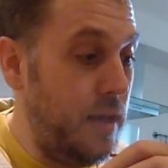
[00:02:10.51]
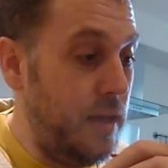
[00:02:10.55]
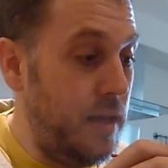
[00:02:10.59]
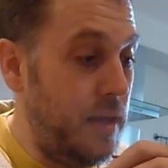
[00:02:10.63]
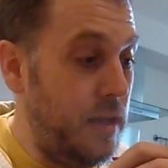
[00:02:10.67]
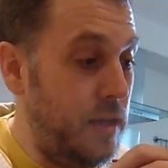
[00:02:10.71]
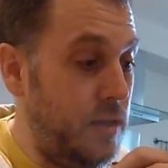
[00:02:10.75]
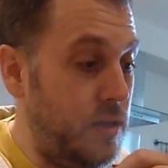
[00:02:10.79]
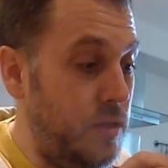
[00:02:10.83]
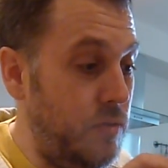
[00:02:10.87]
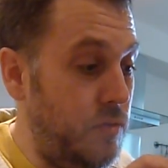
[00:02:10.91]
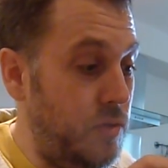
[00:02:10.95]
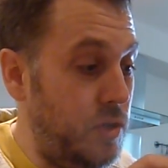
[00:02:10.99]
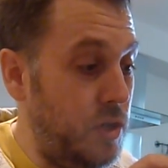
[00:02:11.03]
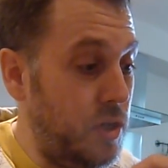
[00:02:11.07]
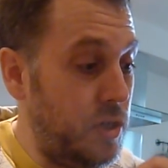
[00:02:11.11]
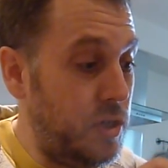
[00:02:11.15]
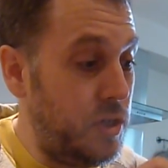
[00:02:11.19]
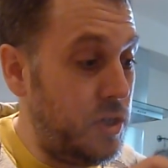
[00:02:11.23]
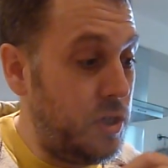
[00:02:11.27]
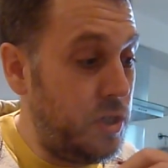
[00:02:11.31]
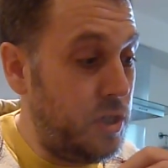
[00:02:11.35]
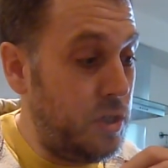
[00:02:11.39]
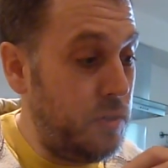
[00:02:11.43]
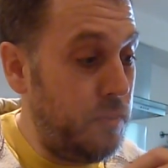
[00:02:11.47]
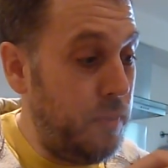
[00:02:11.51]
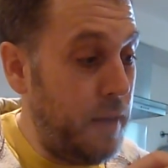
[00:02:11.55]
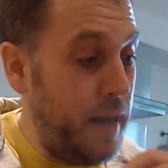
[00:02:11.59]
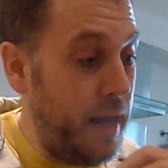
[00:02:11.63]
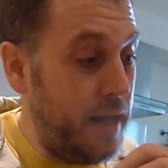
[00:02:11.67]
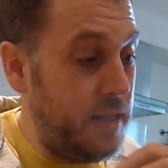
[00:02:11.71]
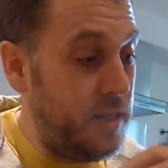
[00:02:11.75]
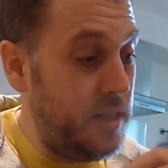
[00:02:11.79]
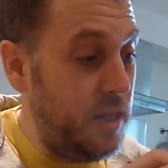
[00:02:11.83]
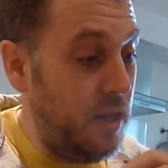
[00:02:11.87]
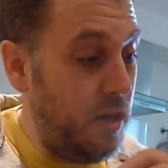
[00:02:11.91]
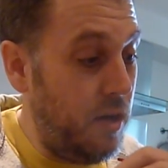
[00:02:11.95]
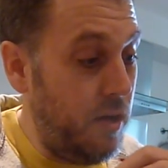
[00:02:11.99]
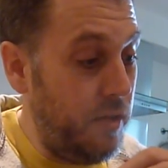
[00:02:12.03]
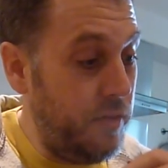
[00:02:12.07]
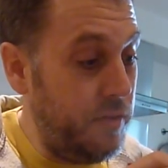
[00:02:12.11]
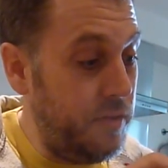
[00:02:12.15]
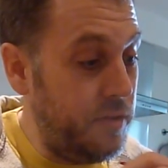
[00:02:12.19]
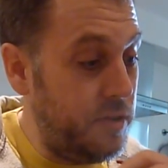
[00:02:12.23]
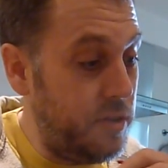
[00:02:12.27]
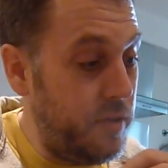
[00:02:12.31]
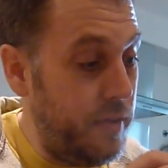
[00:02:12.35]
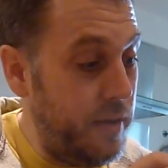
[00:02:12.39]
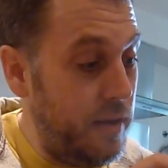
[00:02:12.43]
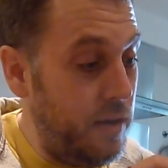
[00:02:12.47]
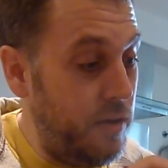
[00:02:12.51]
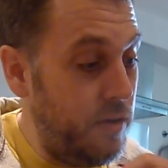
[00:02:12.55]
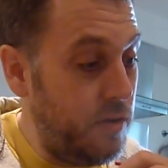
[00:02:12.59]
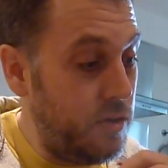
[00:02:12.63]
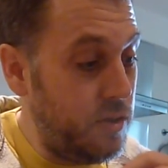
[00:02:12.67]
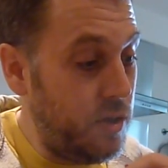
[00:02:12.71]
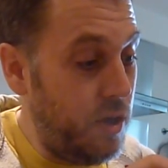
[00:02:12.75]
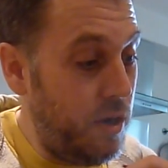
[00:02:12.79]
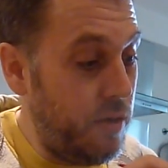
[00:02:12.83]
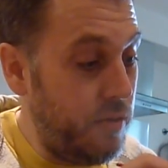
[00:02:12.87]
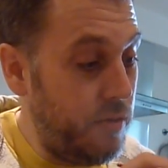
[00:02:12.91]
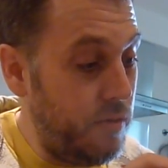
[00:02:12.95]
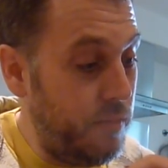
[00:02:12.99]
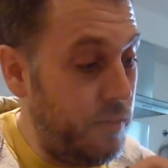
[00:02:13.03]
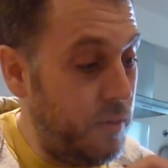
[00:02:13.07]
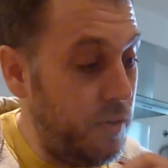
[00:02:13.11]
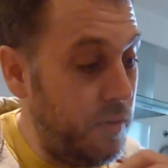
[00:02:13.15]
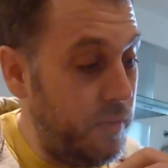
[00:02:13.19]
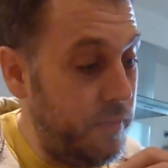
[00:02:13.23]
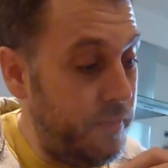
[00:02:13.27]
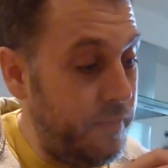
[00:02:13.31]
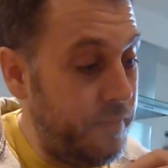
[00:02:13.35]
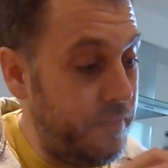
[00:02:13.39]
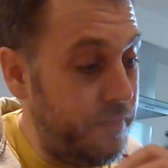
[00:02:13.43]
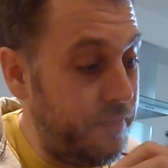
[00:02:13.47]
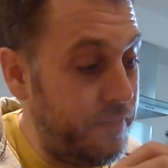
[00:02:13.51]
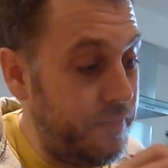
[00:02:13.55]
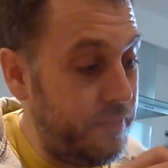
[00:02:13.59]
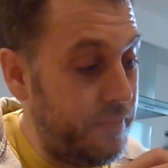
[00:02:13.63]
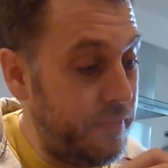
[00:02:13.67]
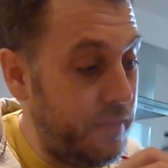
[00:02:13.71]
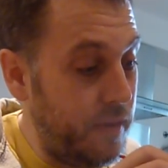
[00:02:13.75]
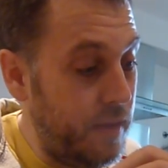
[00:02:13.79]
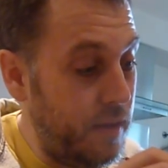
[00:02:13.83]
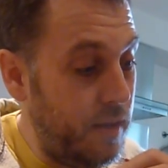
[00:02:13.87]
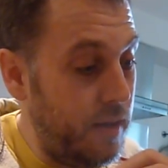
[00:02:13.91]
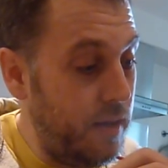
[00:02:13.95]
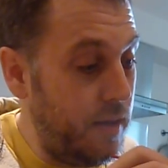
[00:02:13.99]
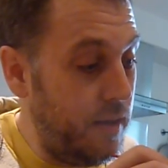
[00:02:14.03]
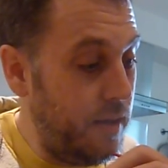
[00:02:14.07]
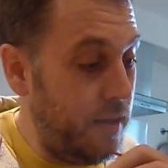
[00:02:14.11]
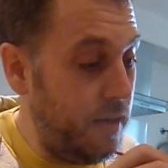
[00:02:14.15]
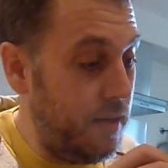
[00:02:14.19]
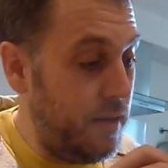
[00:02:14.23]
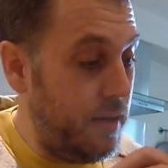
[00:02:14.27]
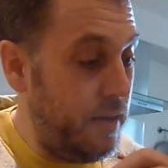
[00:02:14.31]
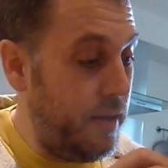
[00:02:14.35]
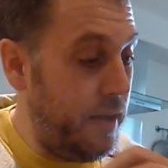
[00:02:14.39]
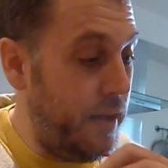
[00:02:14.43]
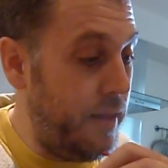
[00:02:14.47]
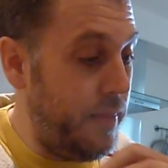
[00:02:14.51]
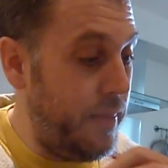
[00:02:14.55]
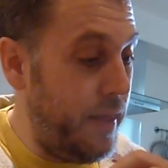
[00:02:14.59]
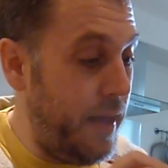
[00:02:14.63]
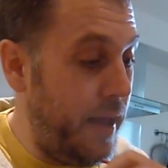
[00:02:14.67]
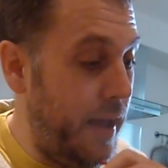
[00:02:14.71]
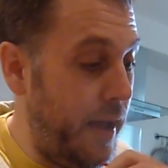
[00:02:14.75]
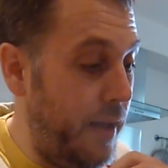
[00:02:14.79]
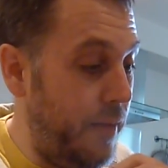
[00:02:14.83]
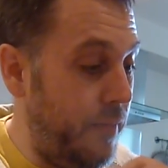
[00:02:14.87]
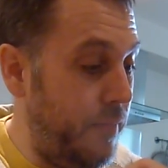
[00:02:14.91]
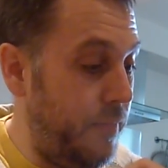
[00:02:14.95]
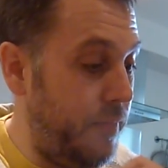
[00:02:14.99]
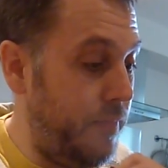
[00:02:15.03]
is you just splat it on so it looks horrible, like that.